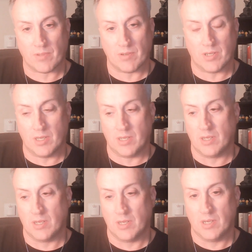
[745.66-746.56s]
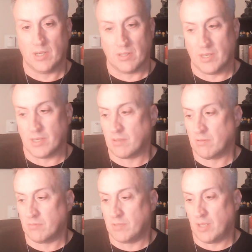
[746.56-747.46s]
Okay, like
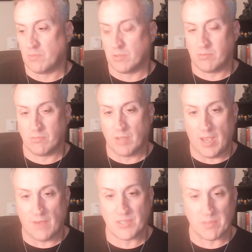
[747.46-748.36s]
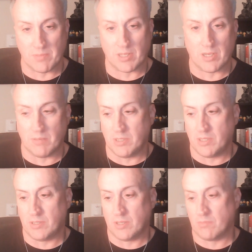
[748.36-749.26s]
they would have somebody come
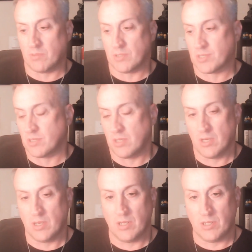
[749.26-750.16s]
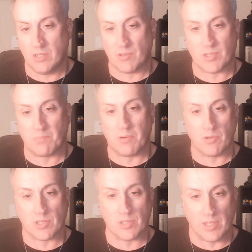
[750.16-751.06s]
in that was, you know,
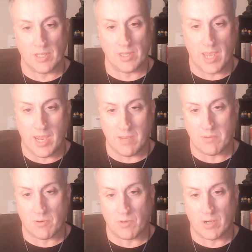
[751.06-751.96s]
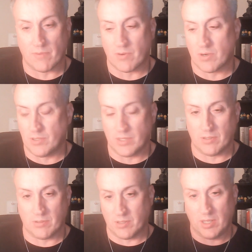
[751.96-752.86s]
supposedly lame or whatever, and
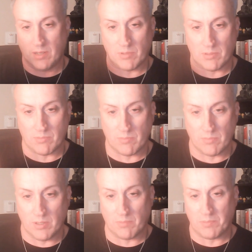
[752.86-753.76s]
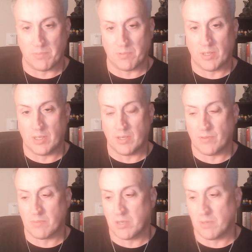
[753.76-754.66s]
then he would, you know, people would give
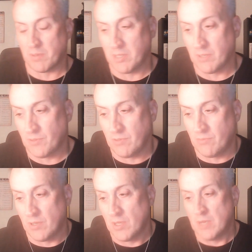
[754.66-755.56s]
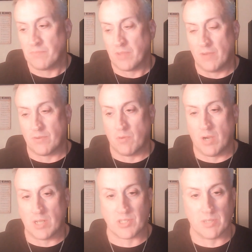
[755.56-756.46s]
him up. I mean, if you've ever
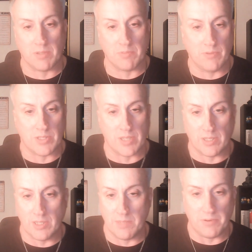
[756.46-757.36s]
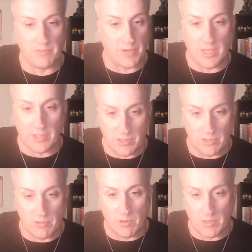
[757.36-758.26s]
watched some of the movies like Leap of Faith,
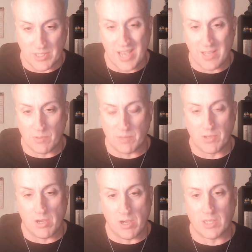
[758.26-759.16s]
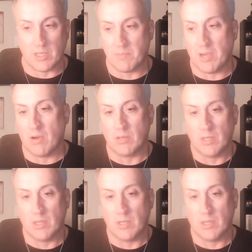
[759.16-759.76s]
you know exactly what I'm talking about.